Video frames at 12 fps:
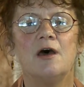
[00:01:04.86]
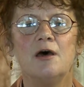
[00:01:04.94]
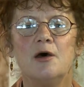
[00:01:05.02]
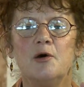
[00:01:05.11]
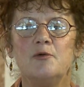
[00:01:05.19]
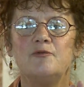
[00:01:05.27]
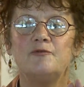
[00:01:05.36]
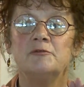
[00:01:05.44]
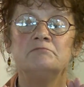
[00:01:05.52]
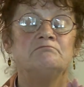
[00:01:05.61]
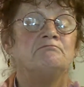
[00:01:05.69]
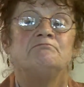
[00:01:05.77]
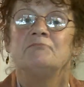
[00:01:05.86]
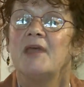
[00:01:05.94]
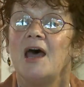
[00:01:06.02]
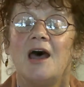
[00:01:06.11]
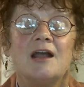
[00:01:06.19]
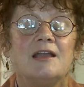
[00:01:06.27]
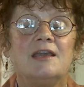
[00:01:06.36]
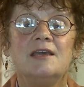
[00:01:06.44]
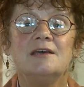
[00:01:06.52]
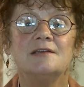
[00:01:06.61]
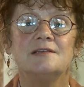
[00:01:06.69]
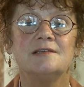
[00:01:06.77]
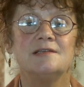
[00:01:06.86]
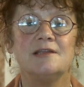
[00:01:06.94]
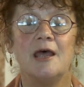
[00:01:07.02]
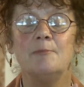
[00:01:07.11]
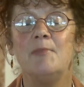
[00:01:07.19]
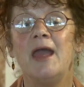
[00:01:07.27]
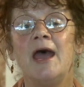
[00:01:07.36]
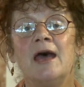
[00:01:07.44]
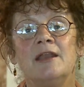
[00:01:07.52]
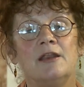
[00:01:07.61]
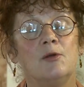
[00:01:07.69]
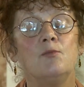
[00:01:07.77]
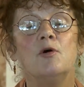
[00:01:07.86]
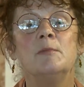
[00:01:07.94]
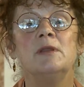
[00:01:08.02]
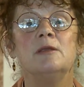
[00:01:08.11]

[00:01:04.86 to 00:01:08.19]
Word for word: of a kiss, a man and a woman